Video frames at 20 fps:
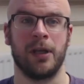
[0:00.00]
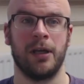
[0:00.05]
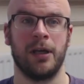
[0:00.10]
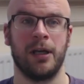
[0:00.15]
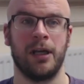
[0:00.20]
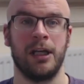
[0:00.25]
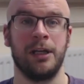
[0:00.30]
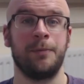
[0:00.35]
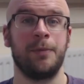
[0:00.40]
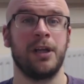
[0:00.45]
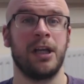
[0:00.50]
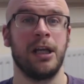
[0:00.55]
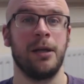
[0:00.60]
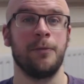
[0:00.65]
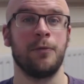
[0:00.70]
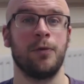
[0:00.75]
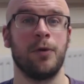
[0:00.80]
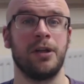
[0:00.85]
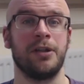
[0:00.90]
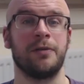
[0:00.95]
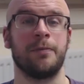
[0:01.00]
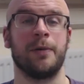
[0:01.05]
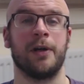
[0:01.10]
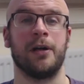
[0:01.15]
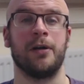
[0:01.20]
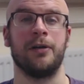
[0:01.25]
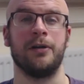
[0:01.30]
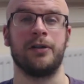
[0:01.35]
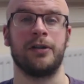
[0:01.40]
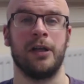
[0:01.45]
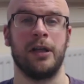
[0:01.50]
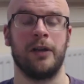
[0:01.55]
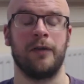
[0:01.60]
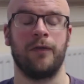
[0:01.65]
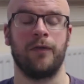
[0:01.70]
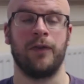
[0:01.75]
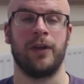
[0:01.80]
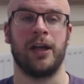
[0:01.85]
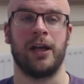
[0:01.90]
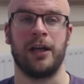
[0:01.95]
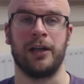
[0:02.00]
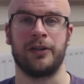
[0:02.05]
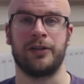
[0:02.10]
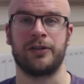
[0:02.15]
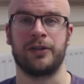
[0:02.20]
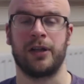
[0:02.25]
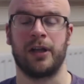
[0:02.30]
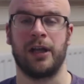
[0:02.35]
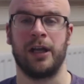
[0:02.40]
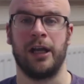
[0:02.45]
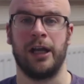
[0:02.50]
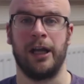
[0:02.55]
it became quite apparent that